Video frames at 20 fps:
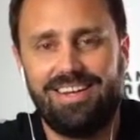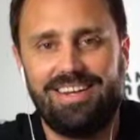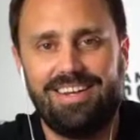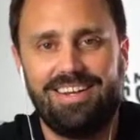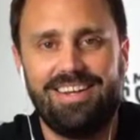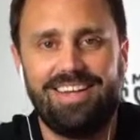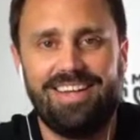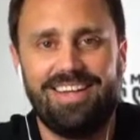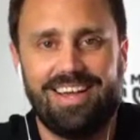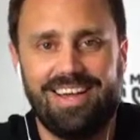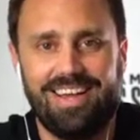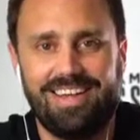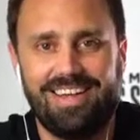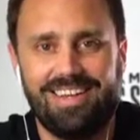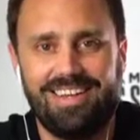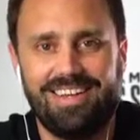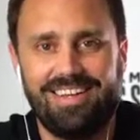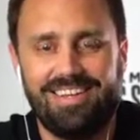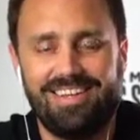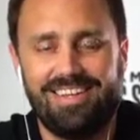
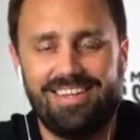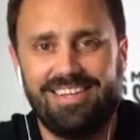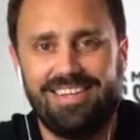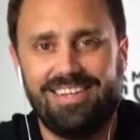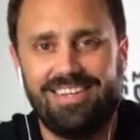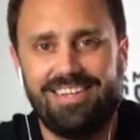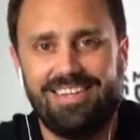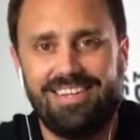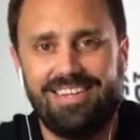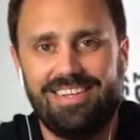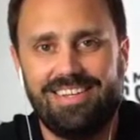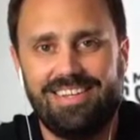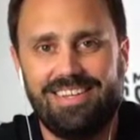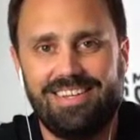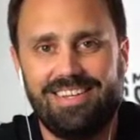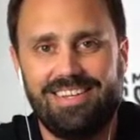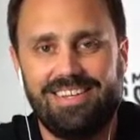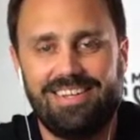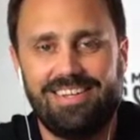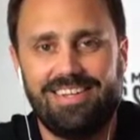
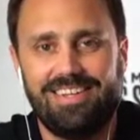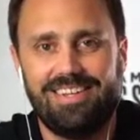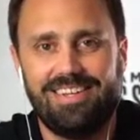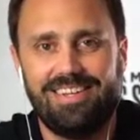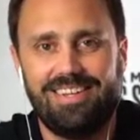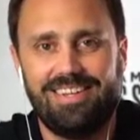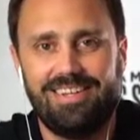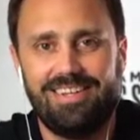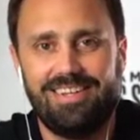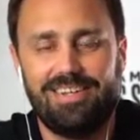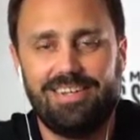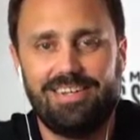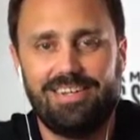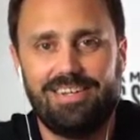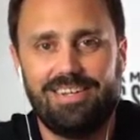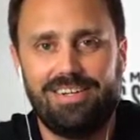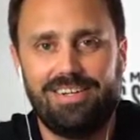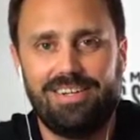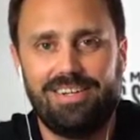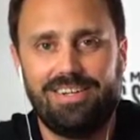
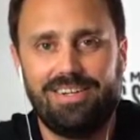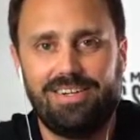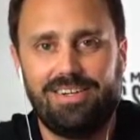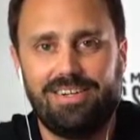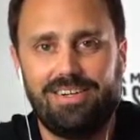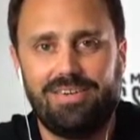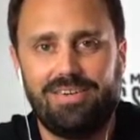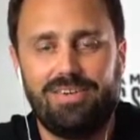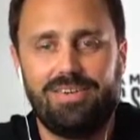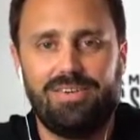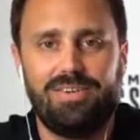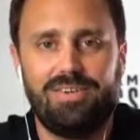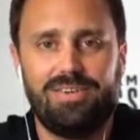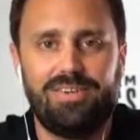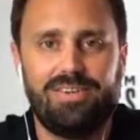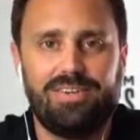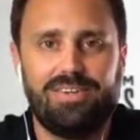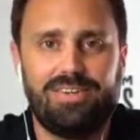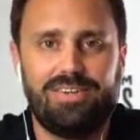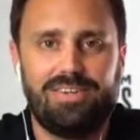
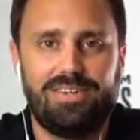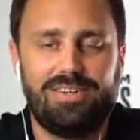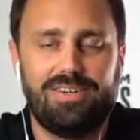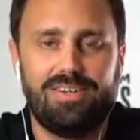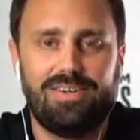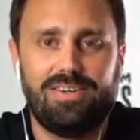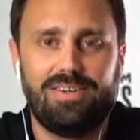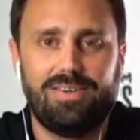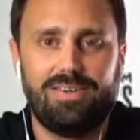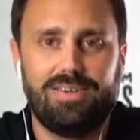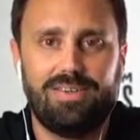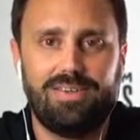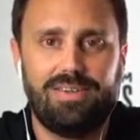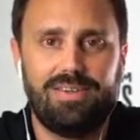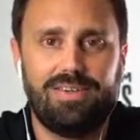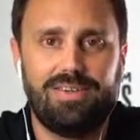This person isn't speaking.